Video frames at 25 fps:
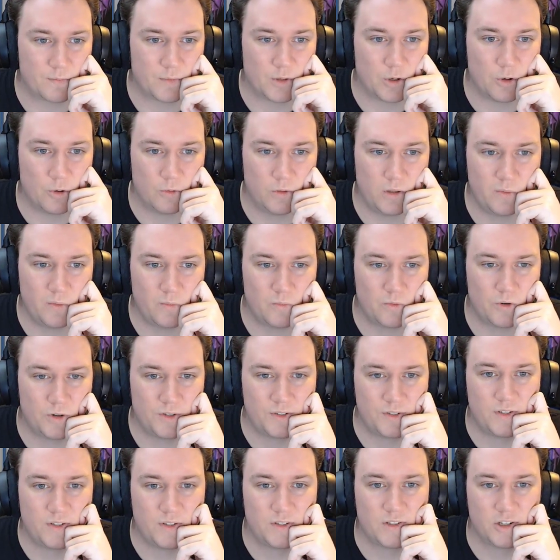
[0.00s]
All he
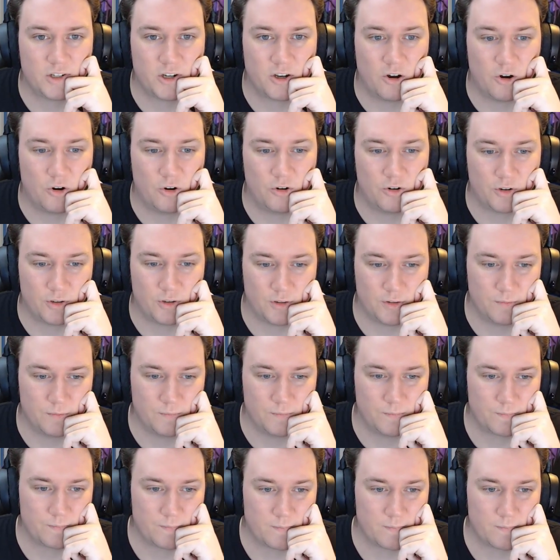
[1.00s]
wants is to conquer them.